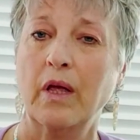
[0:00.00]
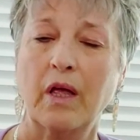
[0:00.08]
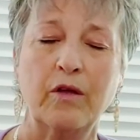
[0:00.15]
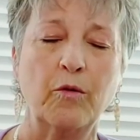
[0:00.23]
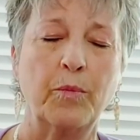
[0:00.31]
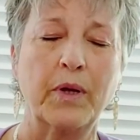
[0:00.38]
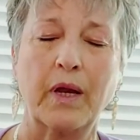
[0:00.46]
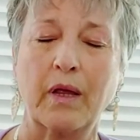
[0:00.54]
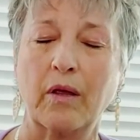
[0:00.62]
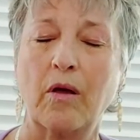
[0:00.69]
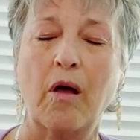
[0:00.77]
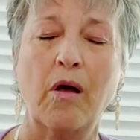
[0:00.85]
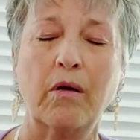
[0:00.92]
You'll be
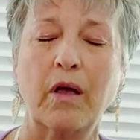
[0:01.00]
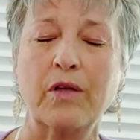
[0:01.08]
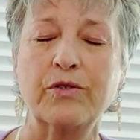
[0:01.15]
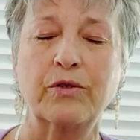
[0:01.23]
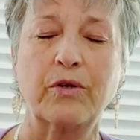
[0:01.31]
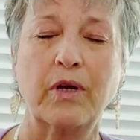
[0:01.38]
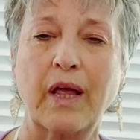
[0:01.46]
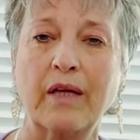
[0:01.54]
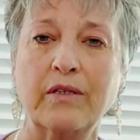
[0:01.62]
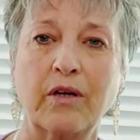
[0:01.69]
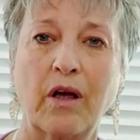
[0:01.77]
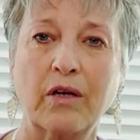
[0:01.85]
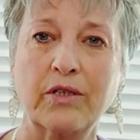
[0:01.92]
getting all kinds of good
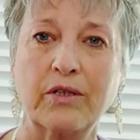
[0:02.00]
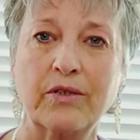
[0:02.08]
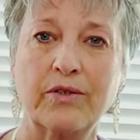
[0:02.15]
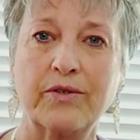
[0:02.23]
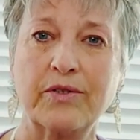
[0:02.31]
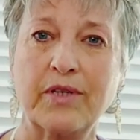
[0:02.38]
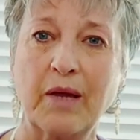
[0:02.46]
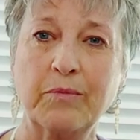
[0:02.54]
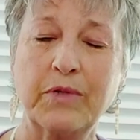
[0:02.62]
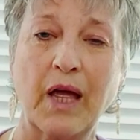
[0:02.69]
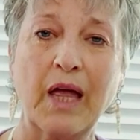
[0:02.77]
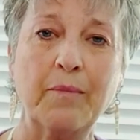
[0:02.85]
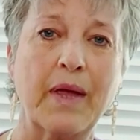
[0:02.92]
antioxidants at the same
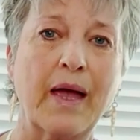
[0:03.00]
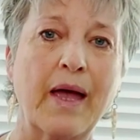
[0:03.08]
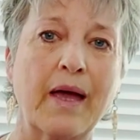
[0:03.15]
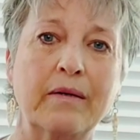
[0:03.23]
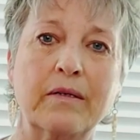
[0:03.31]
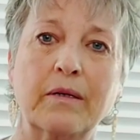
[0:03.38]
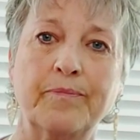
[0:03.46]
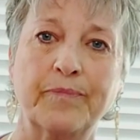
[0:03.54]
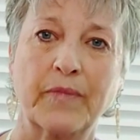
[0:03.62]
time and